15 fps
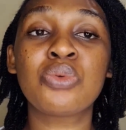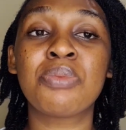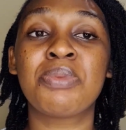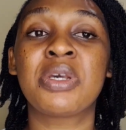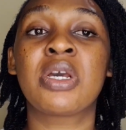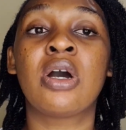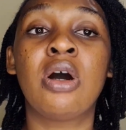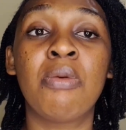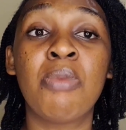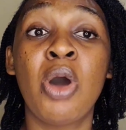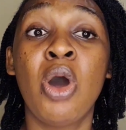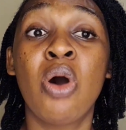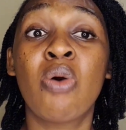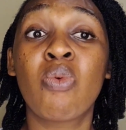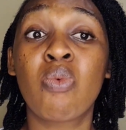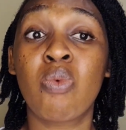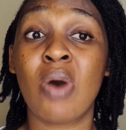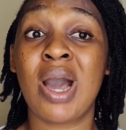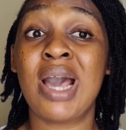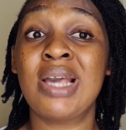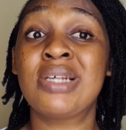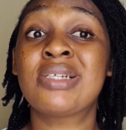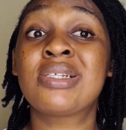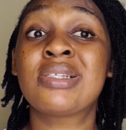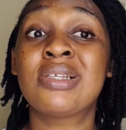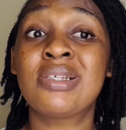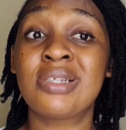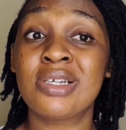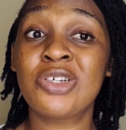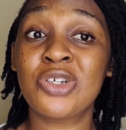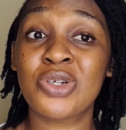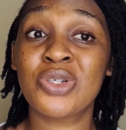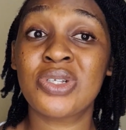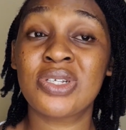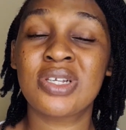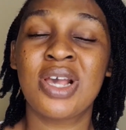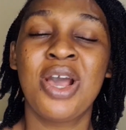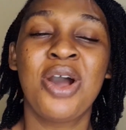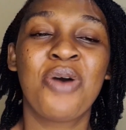will become wise decisions.